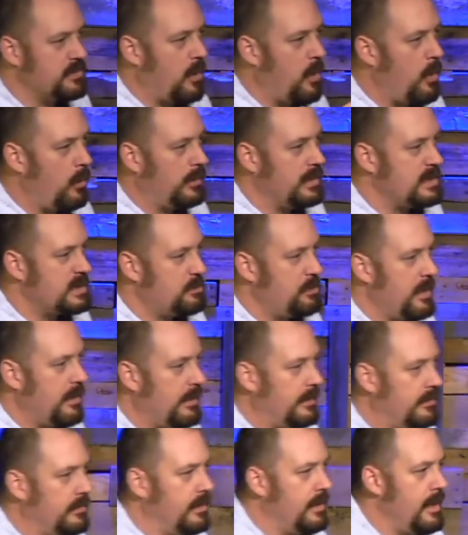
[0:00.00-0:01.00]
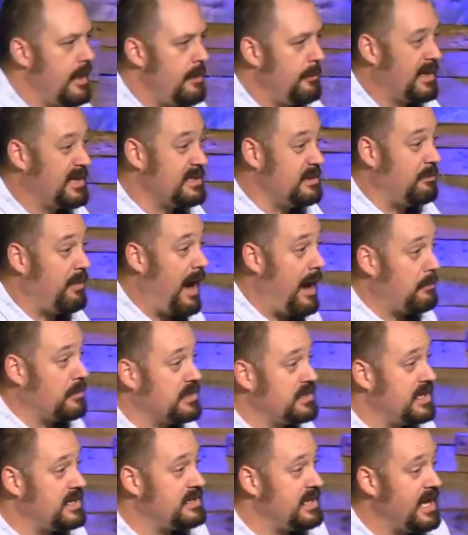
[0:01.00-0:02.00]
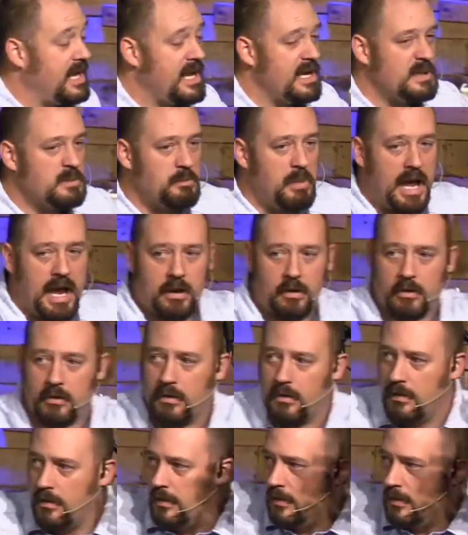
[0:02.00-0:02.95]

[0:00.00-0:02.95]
the Holy Spirit, because the Bible says that his banner